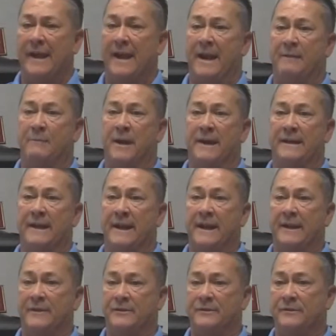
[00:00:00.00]
and my day
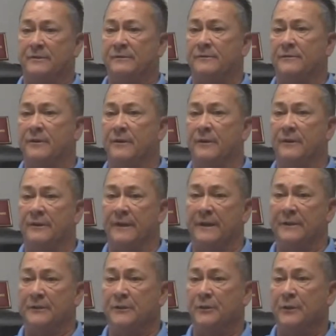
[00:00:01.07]
is turned
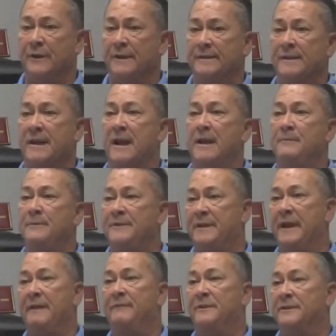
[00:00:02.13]
into a time
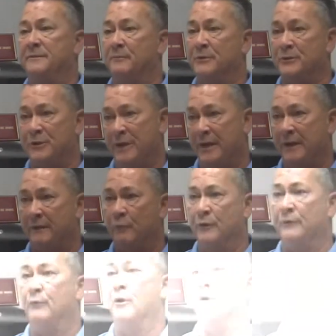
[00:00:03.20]
savings machine
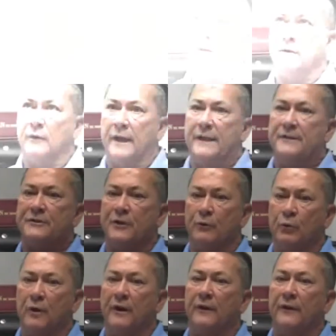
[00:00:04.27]
with Roams. Right,
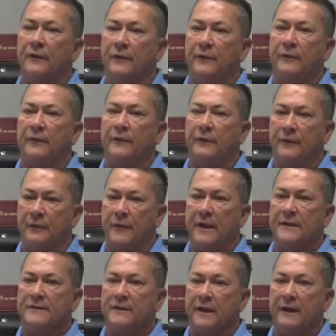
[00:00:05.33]
so one of the
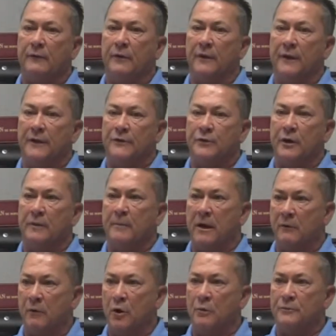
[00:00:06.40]
things that I really enjoy
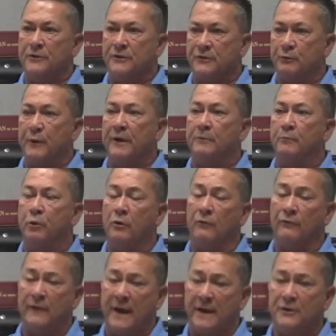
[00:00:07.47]
about Roams is we can
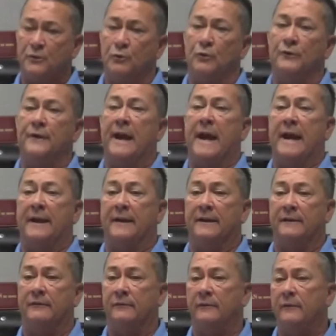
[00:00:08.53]
pull factual
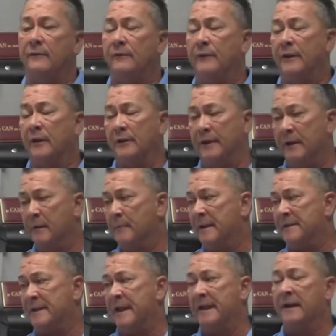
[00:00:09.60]
data that our DMS